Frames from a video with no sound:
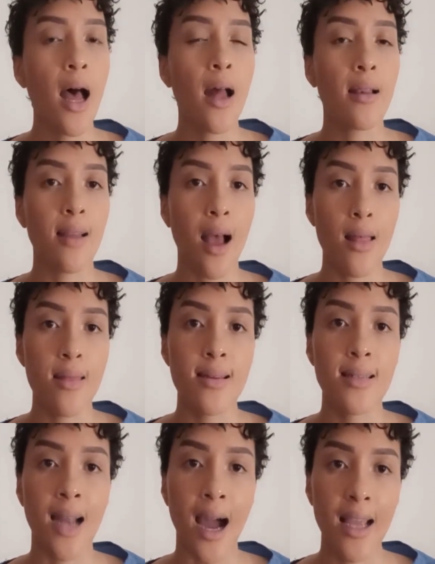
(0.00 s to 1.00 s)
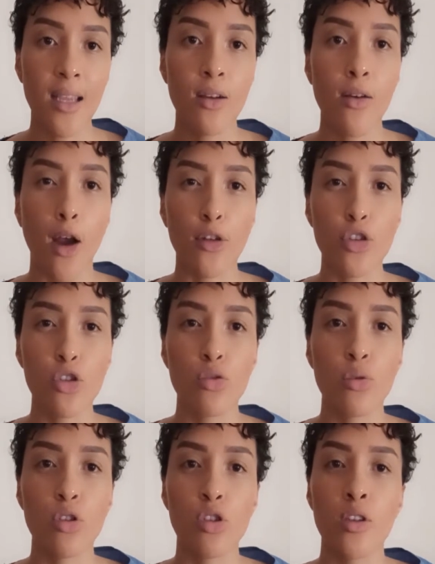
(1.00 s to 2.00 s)
Now, the dire
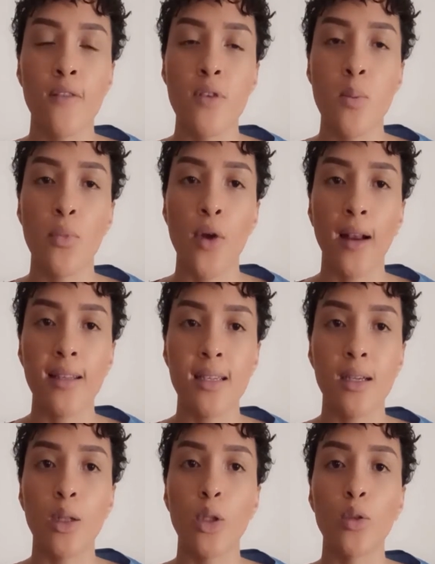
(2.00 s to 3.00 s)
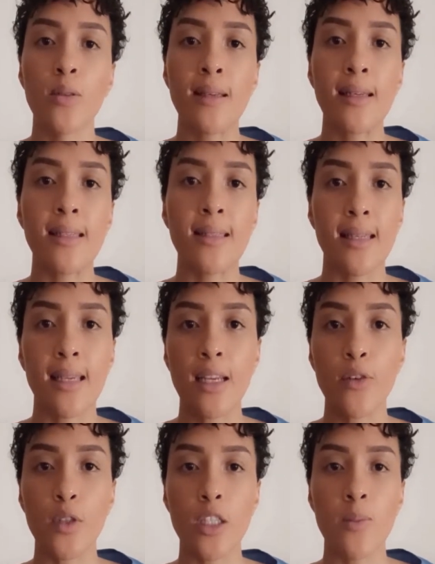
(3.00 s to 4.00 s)
consequences of the practical utility
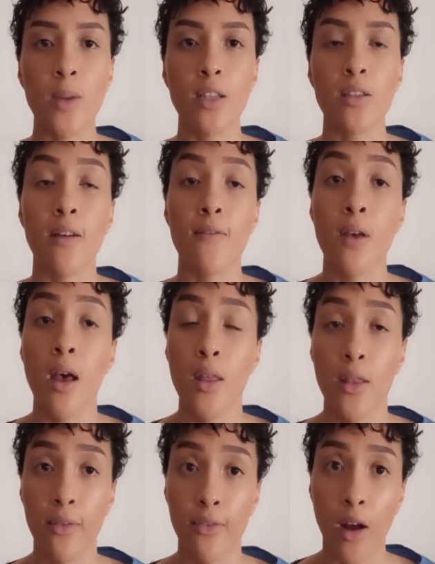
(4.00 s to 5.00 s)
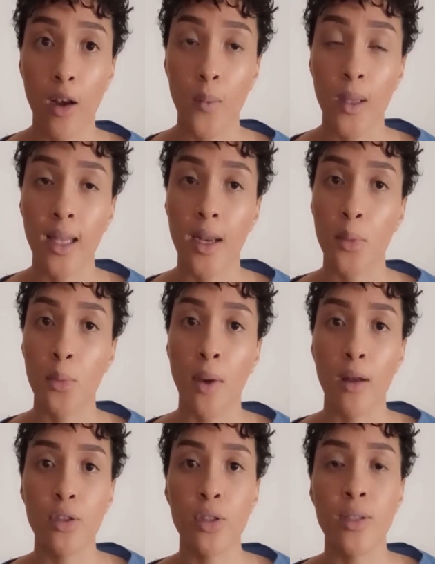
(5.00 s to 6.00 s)
in respect of the following that I'm about to